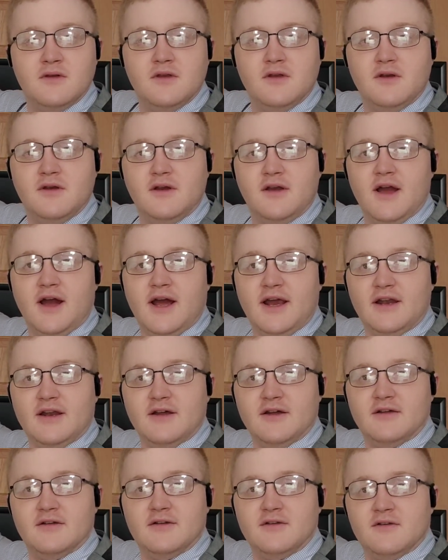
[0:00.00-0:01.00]
you can kind
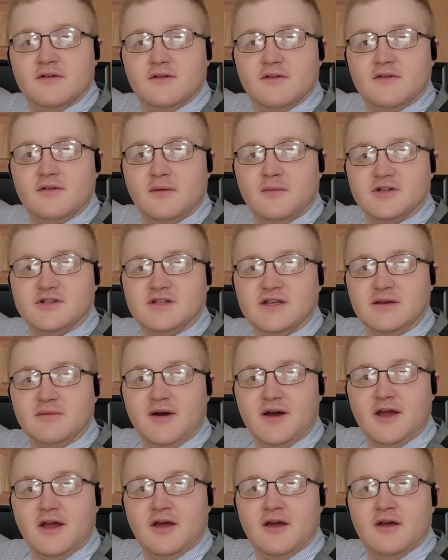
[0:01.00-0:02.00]
of somewhat see
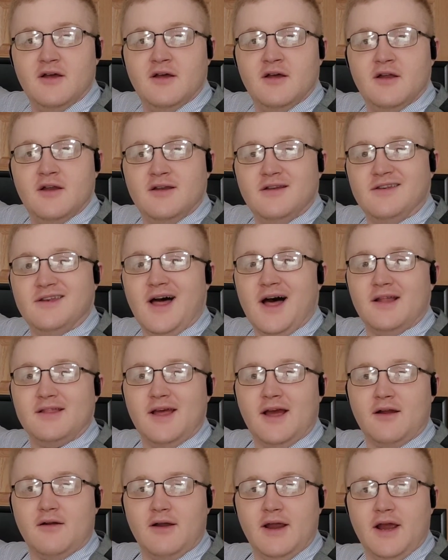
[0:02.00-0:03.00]
my
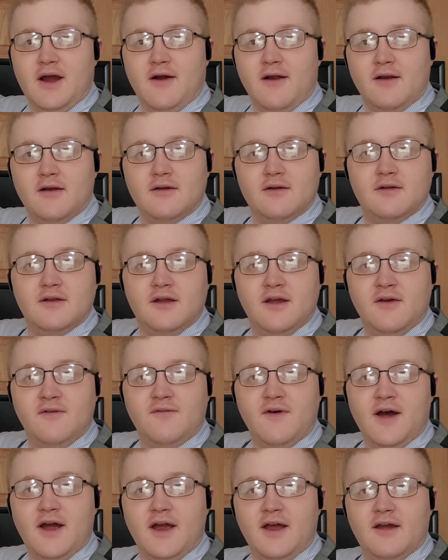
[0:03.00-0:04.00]
not that great art
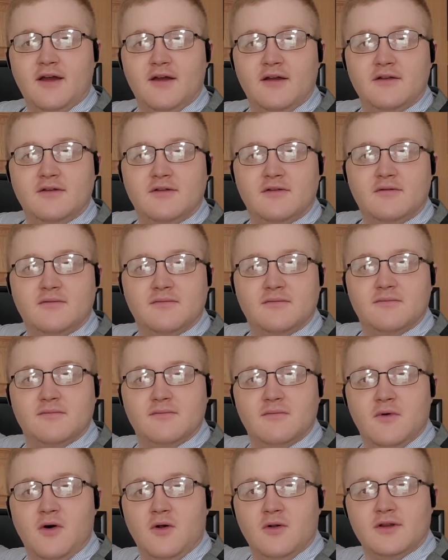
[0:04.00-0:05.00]
if I
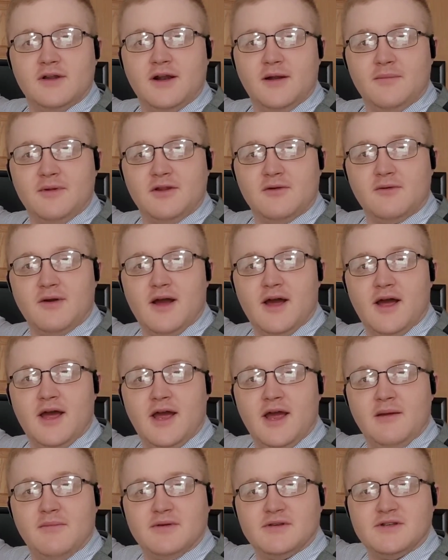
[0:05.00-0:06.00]
hold it up at the
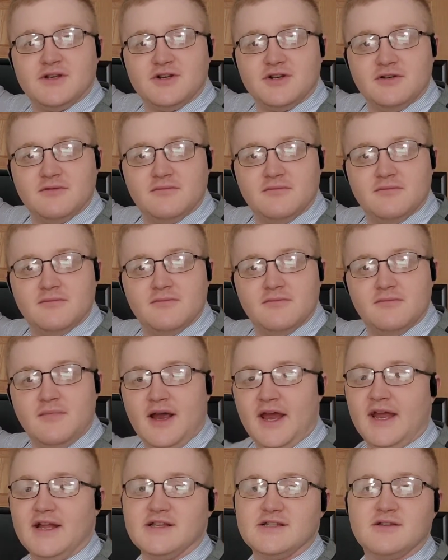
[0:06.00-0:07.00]
right position.
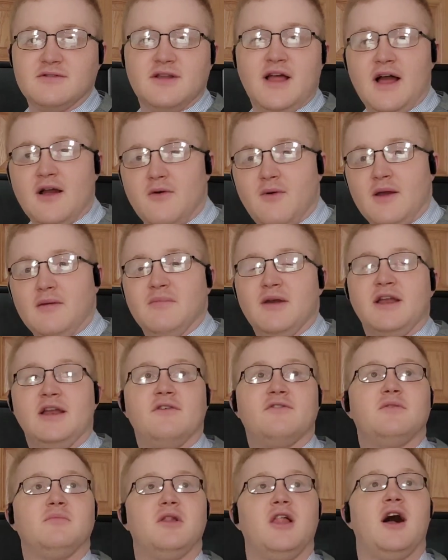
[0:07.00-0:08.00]
My hand's not quite big
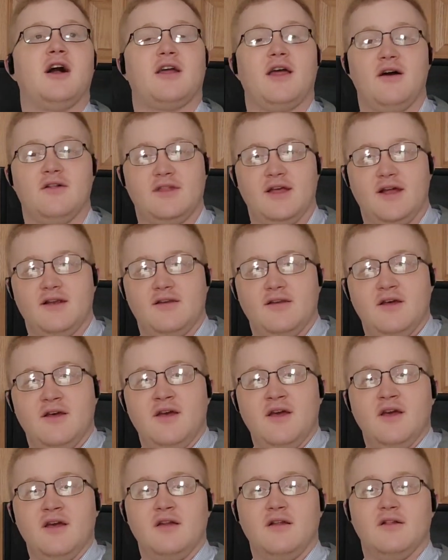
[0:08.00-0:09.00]
enough to block out that
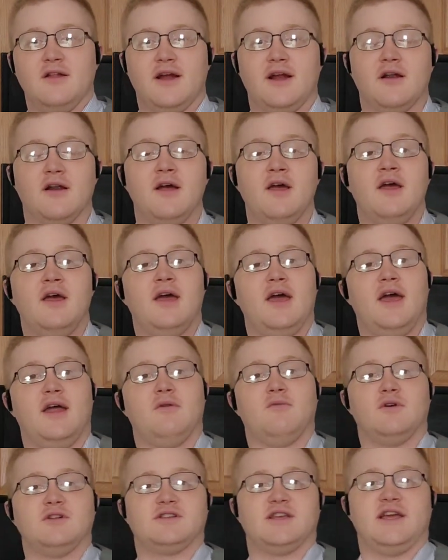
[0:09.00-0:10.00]
glare.
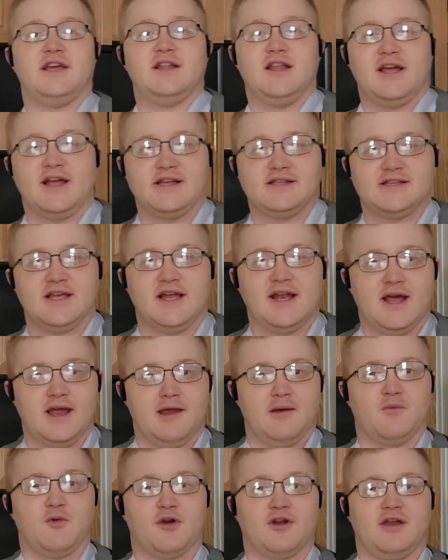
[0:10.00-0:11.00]
And once again, like I said,
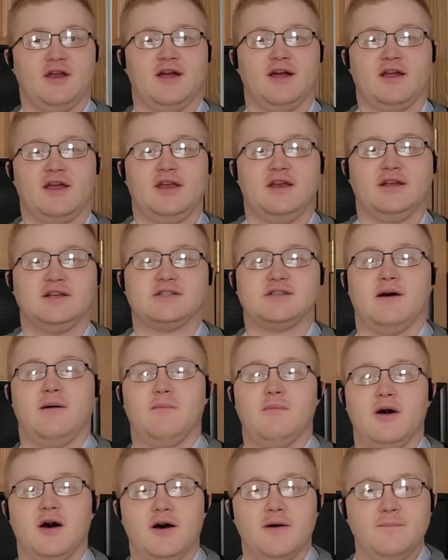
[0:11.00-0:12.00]
I am working on getting
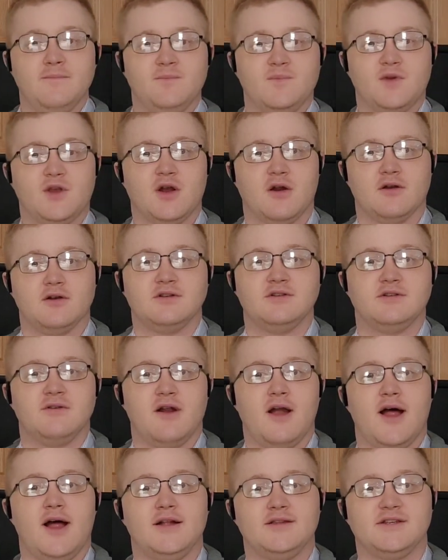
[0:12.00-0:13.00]
some curtain
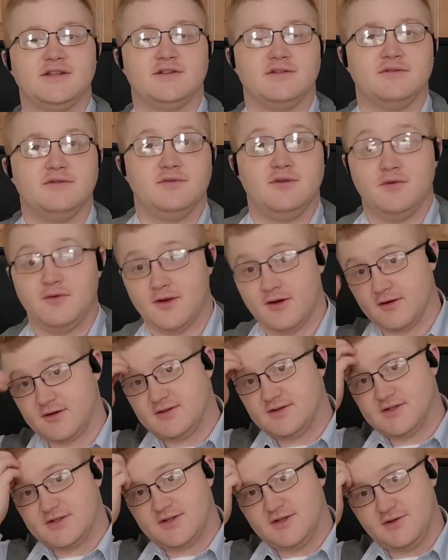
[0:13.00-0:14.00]
rods and new
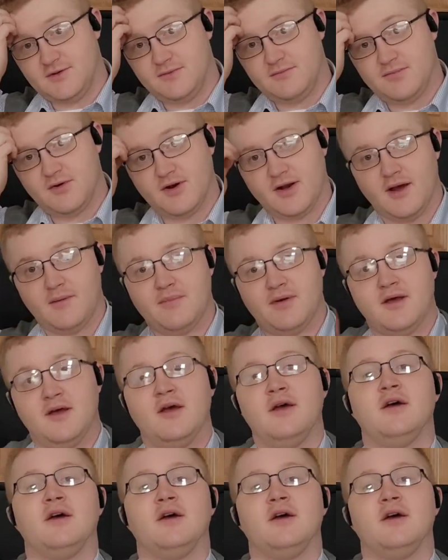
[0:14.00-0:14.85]
curtains to put up